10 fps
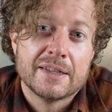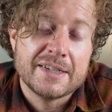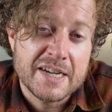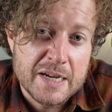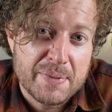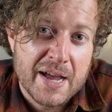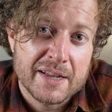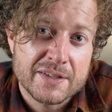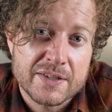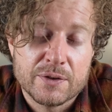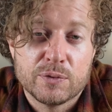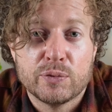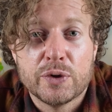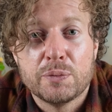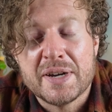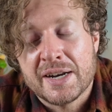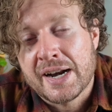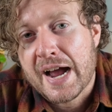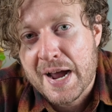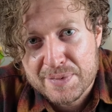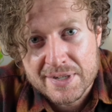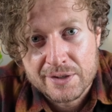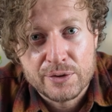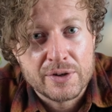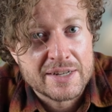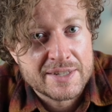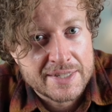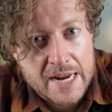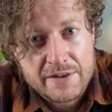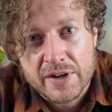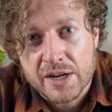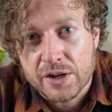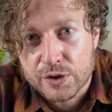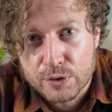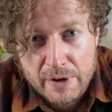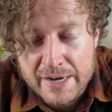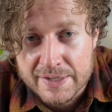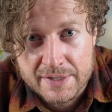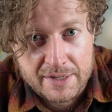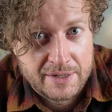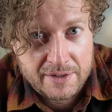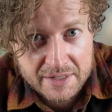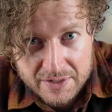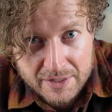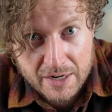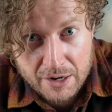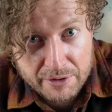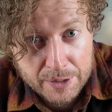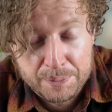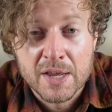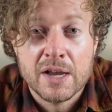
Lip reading: Knee pads will be an absolute saving grace in this scenario.